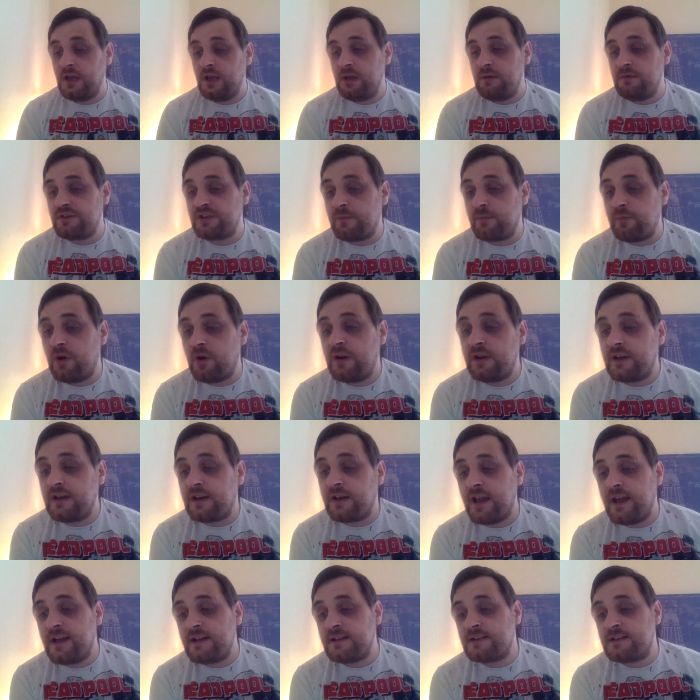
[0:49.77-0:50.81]
He was
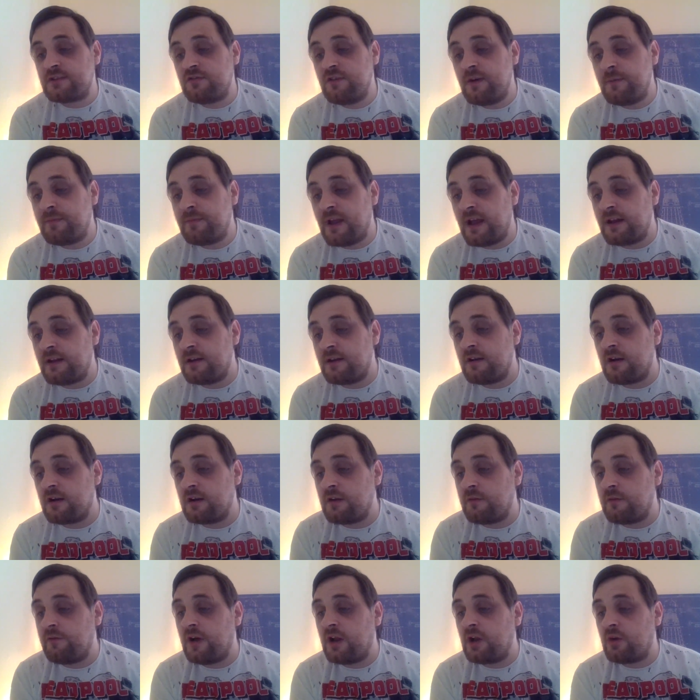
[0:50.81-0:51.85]
appointed head script editor
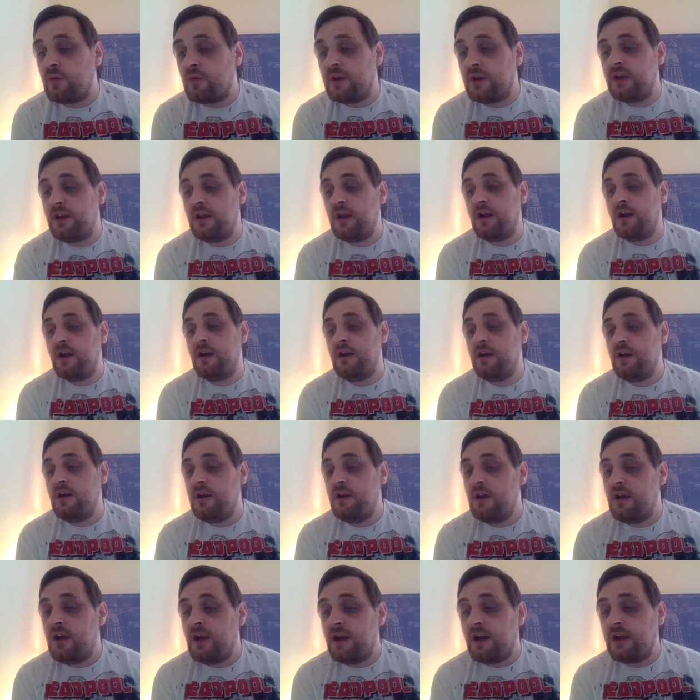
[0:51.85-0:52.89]
the following year
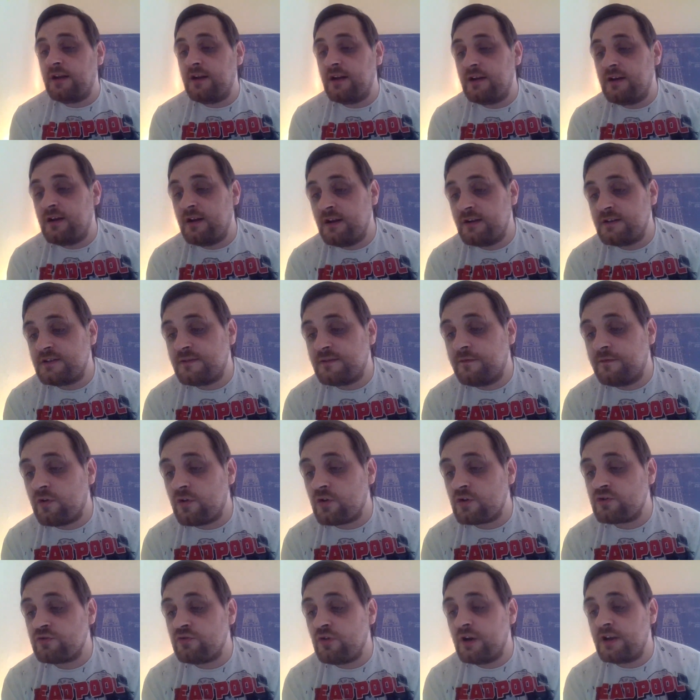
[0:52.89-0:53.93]
and did his
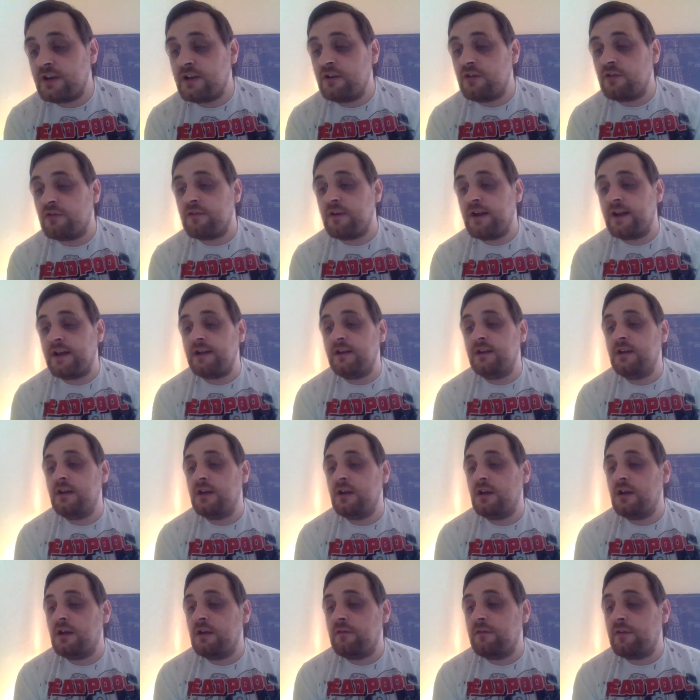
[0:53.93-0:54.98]
first writing credit
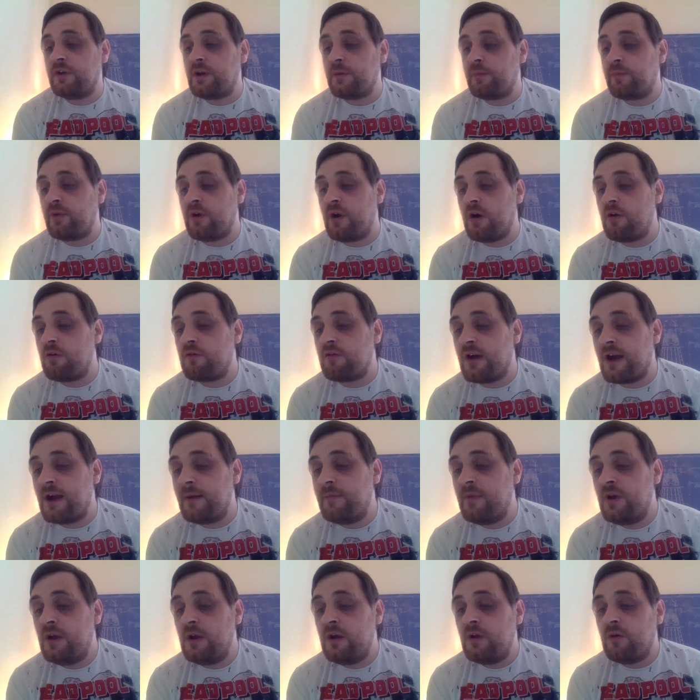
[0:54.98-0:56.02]
for the
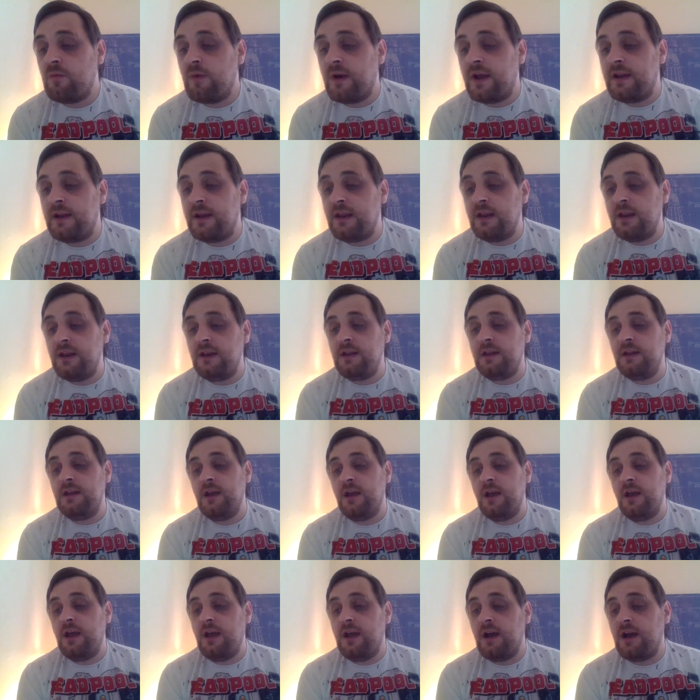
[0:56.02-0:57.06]
programme when he
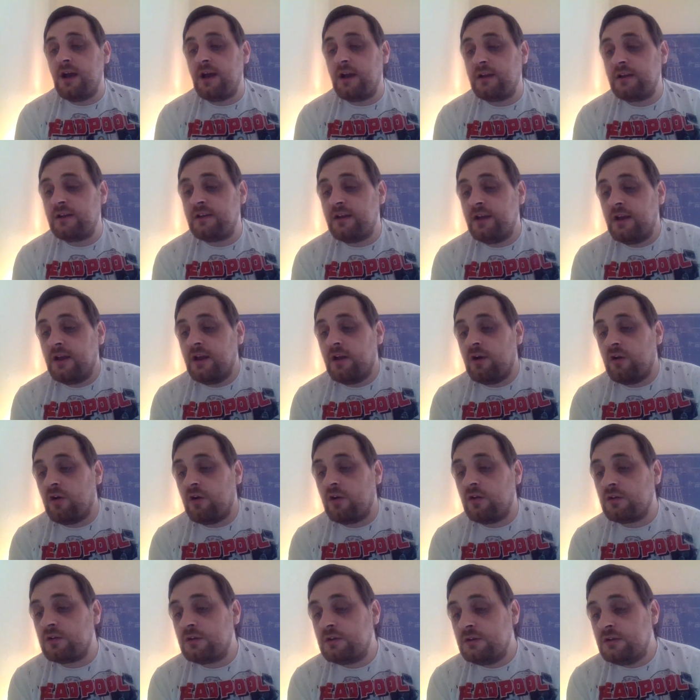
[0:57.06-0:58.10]
and
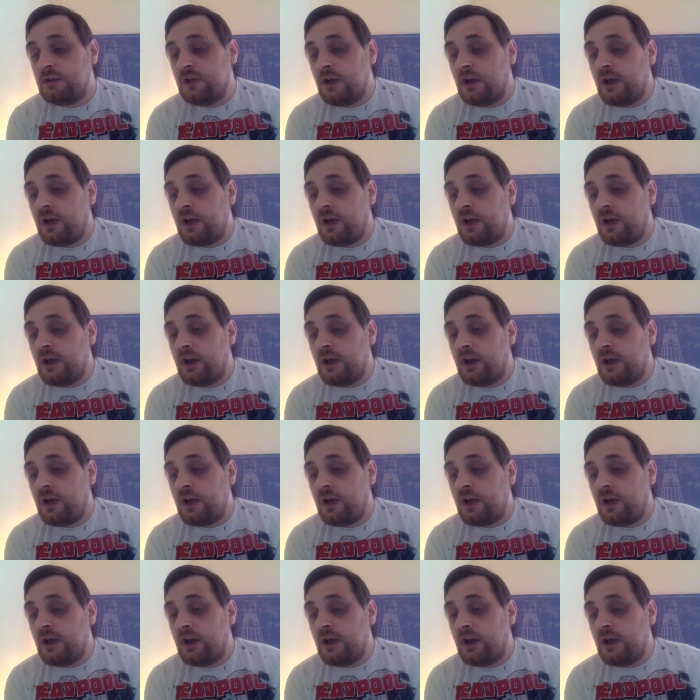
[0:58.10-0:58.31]
Hulke